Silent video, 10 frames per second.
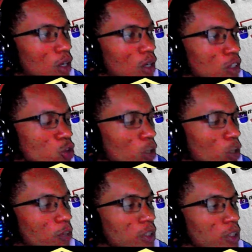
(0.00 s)
12
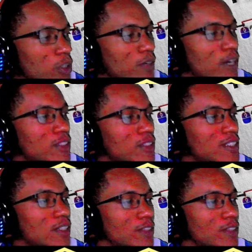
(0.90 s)
plus 5 is
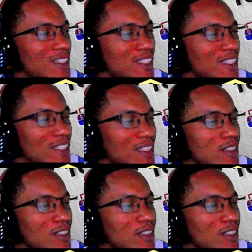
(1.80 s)
17.